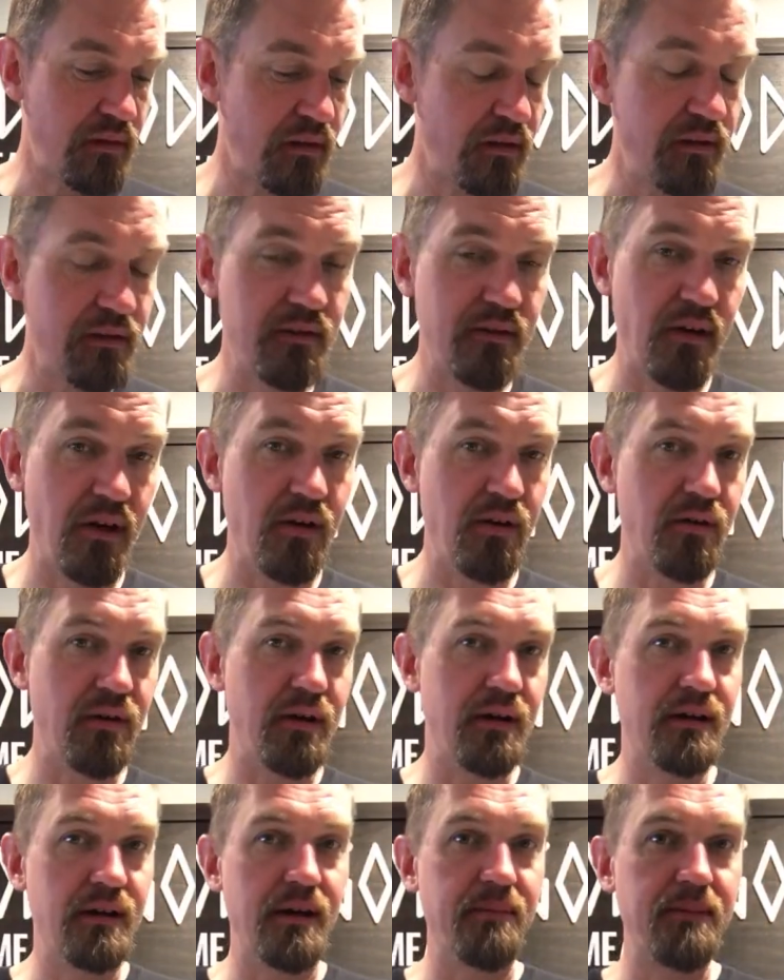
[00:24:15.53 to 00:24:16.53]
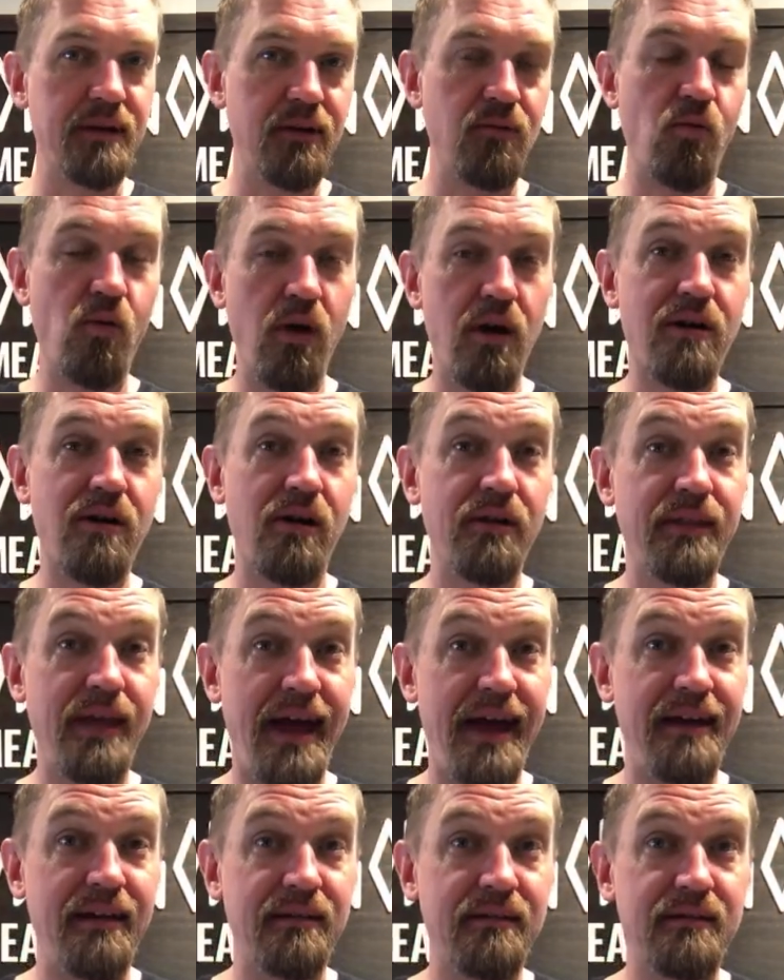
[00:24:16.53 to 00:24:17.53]
So I'm going to work on
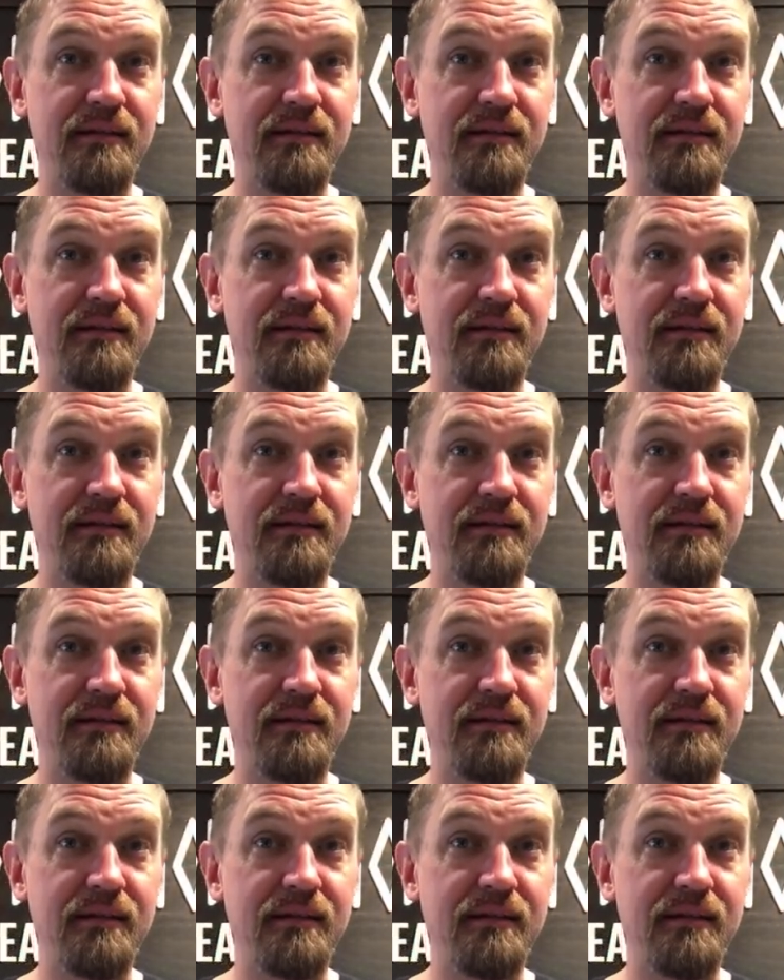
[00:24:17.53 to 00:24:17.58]
that